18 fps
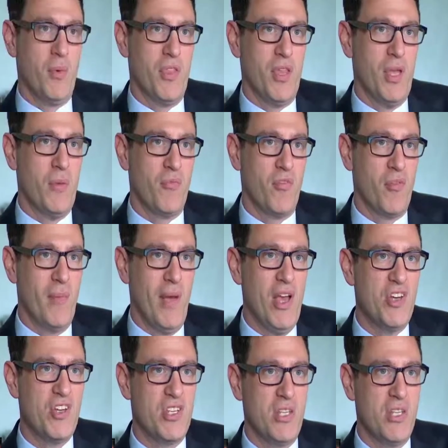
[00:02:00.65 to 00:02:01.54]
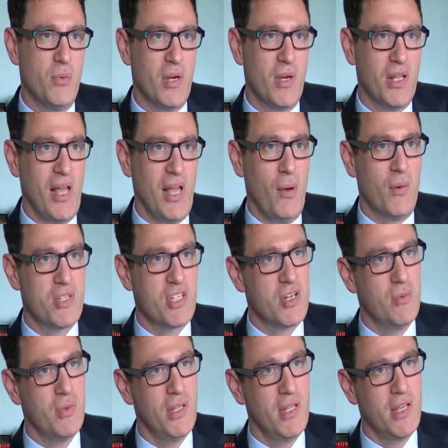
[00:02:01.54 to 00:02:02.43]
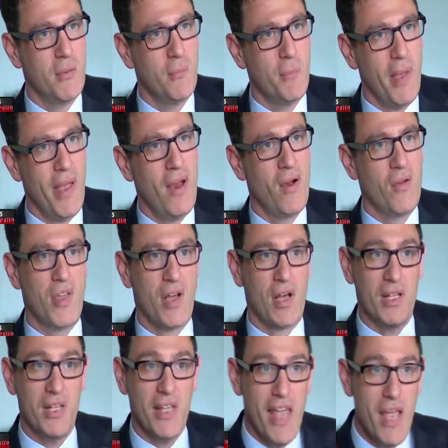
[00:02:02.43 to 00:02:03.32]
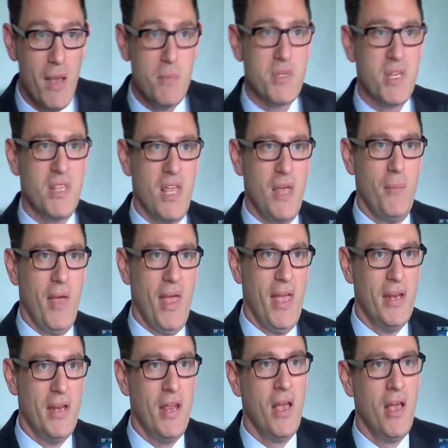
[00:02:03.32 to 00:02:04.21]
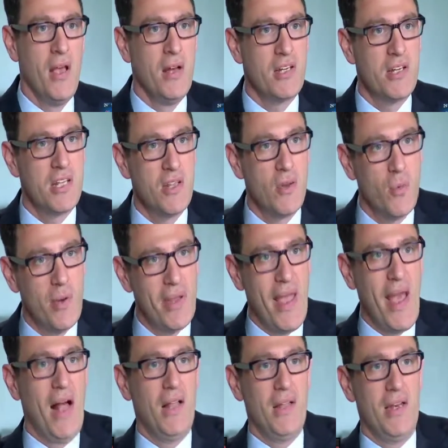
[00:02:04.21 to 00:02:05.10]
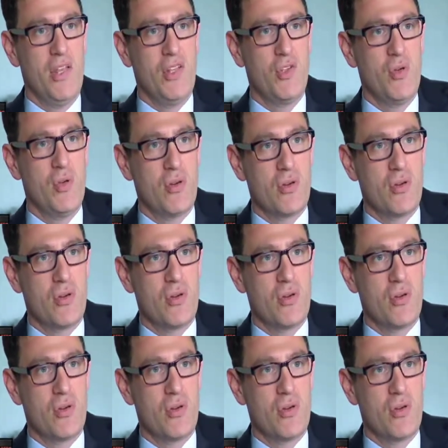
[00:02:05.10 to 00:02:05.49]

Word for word: with the information that would allow us to really compare the claims that they made to the reality two